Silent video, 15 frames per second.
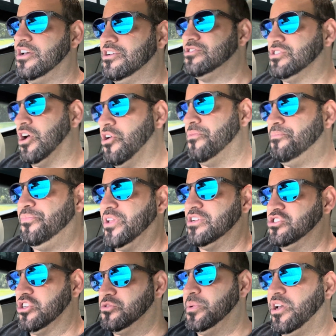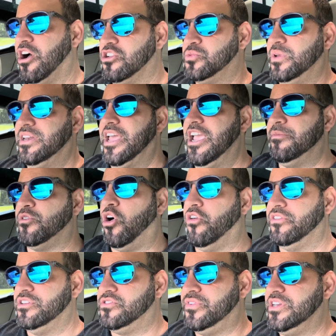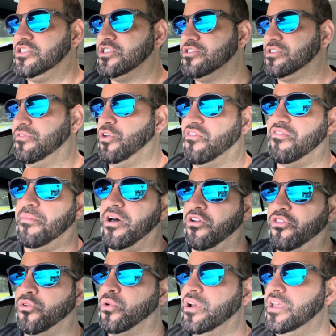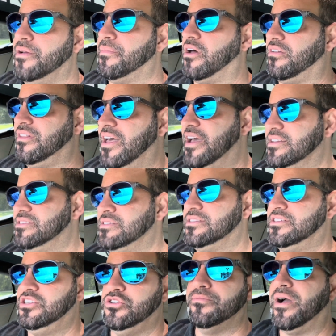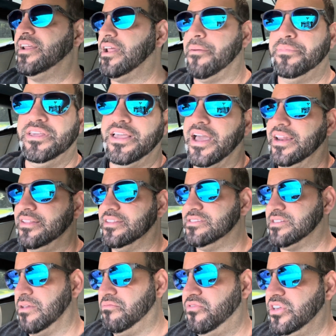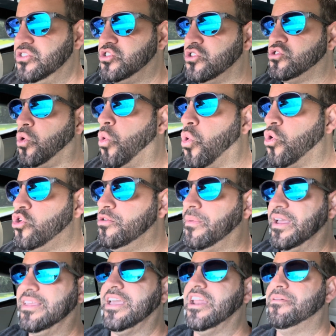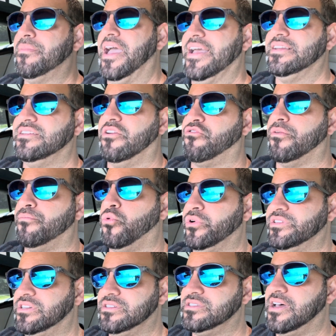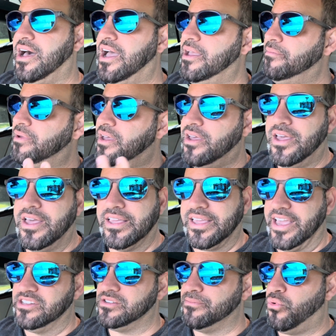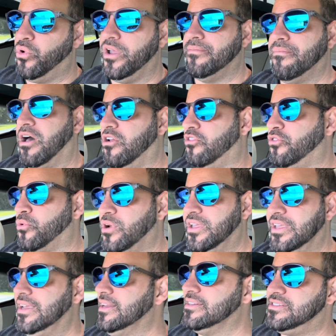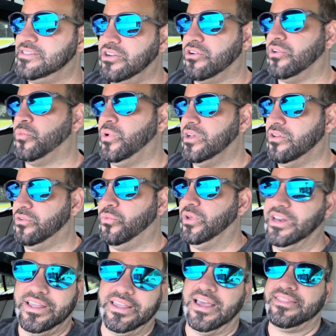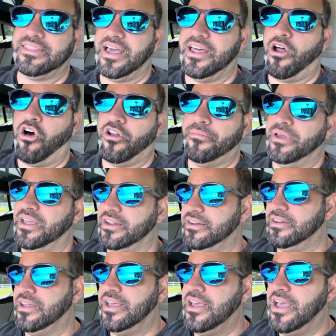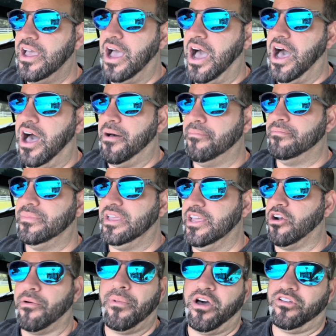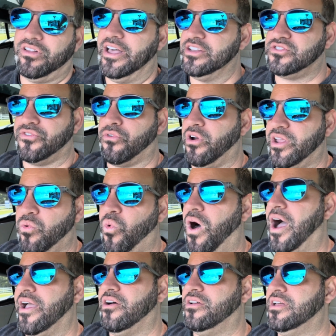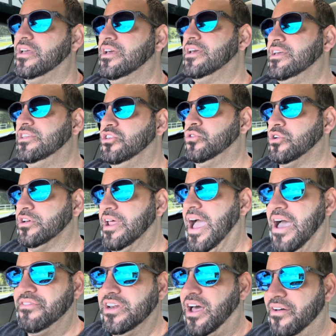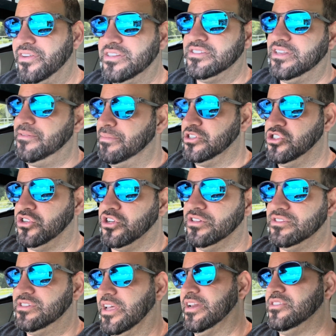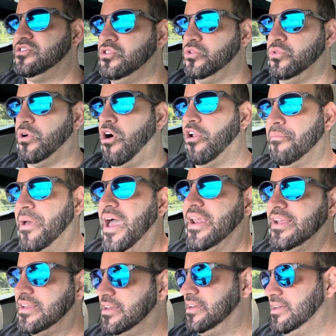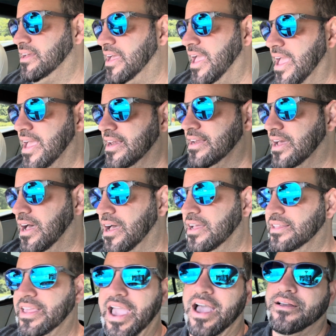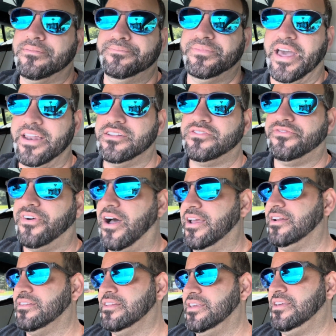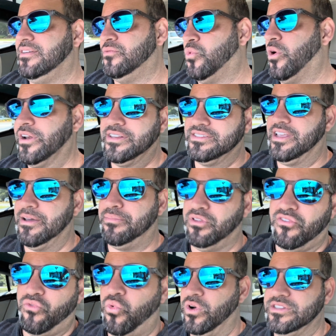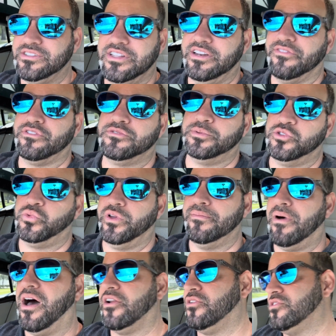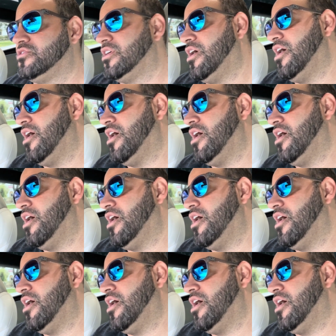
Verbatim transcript: So just because we named all these features, if you have a Model three, a Model S, you might not be getting the same features, or you might get them at different points in time. Case in point, Model three heated steering wheel, we didn't get that automated um, in our Model S for a while. You could have it, obviously, but you couldn't set it to automatic. And uh, yeah, that is finally one example of what's the difference between models.